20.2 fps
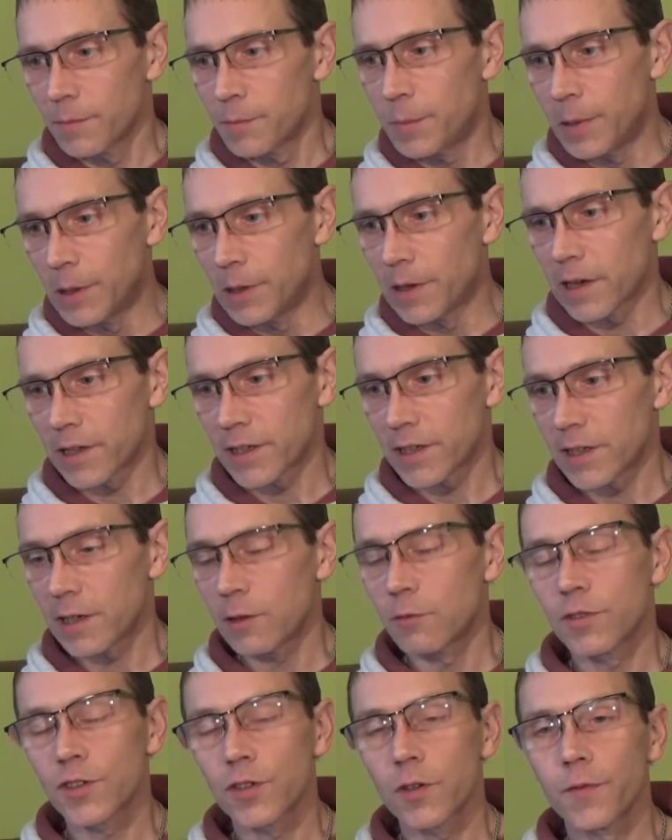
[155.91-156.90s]
but I'm
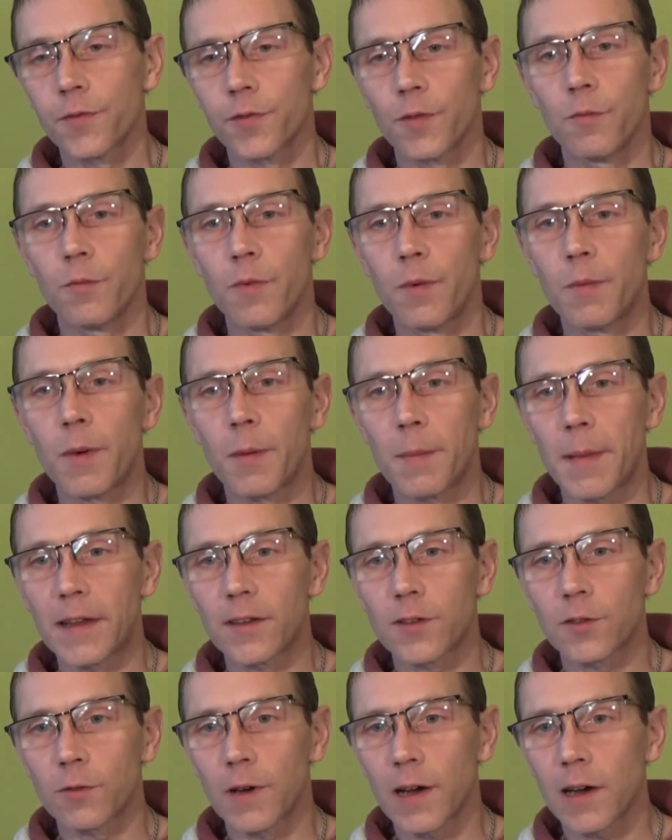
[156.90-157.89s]
still suffering with my
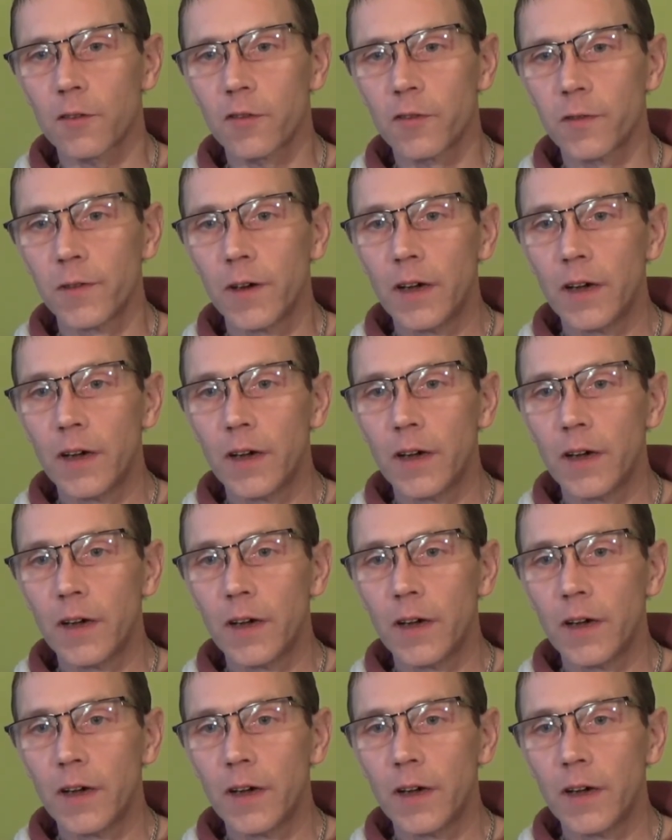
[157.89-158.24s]
mental health.